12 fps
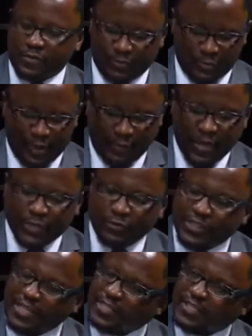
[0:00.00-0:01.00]
We are going to
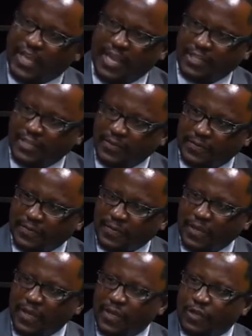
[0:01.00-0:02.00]
Iteji
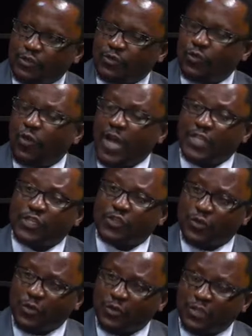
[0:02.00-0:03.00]
to go and show
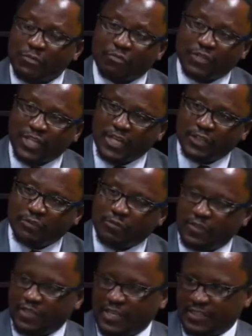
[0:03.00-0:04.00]
the potential of
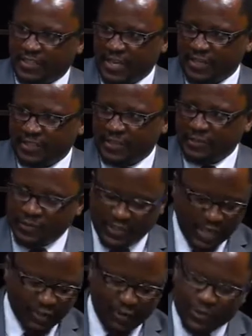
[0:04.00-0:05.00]
Iteji, the
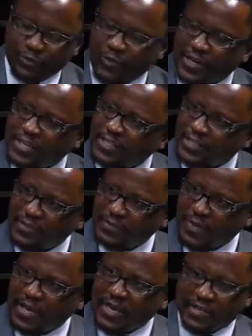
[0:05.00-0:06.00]
potential in tourism,
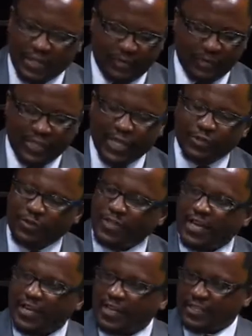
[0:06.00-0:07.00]
the potential in the
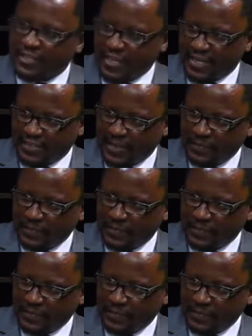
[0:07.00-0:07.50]
energy sector,